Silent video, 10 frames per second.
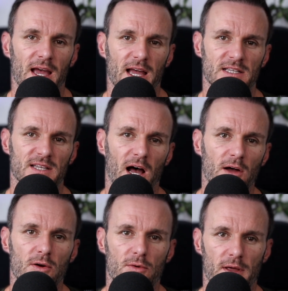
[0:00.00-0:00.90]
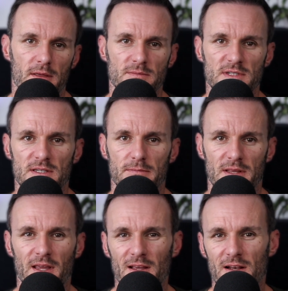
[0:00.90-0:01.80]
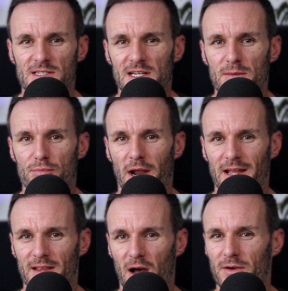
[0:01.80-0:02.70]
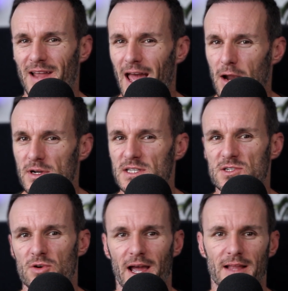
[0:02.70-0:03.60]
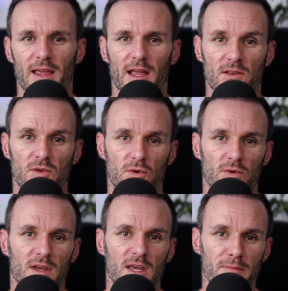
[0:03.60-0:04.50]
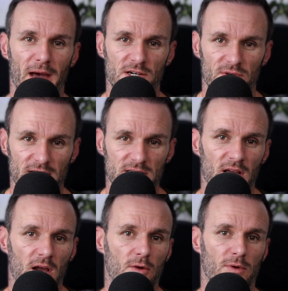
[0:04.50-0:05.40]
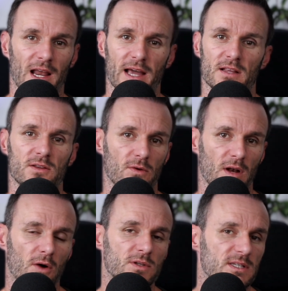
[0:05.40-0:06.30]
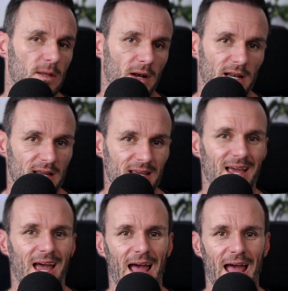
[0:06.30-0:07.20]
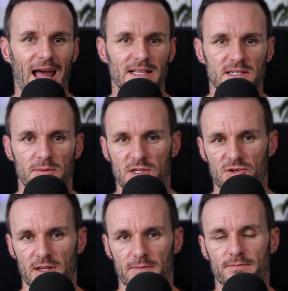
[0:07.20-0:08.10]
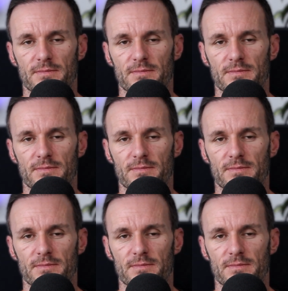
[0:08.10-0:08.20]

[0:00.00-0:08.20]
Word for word: Its algorithms meticulously break down every stride into key metrics related to load, stability, and symmetry.